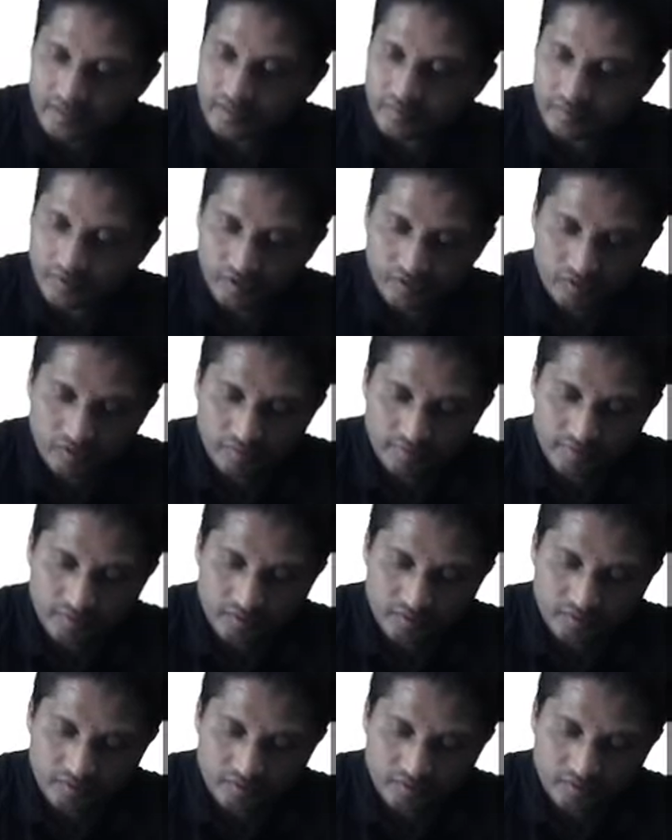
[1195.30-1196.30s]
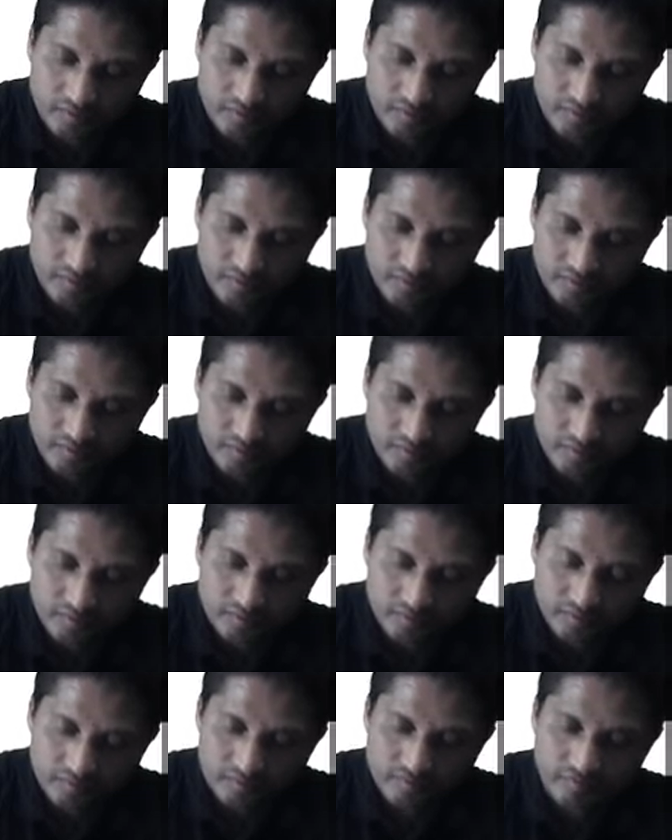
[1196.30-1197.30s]
1 comma 2
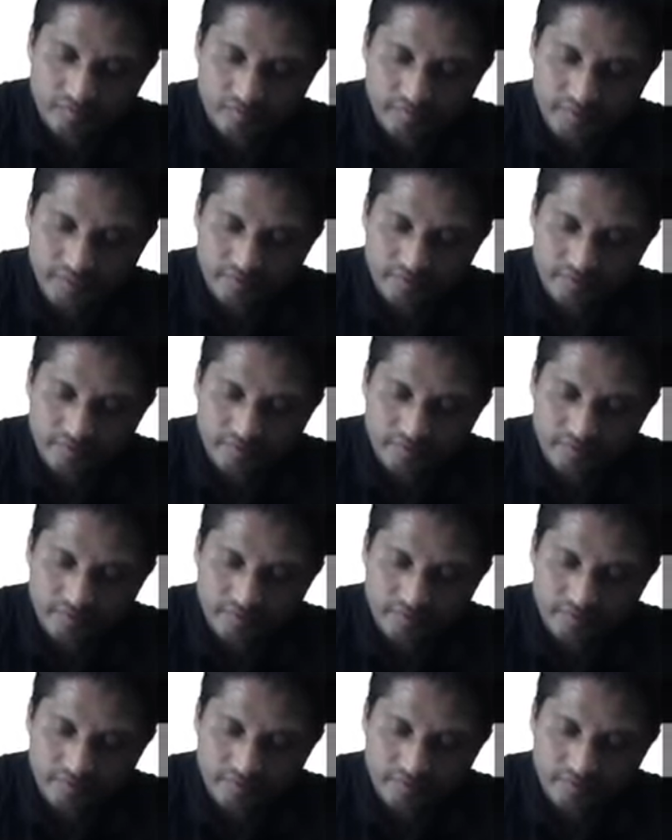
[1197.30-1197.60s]
will be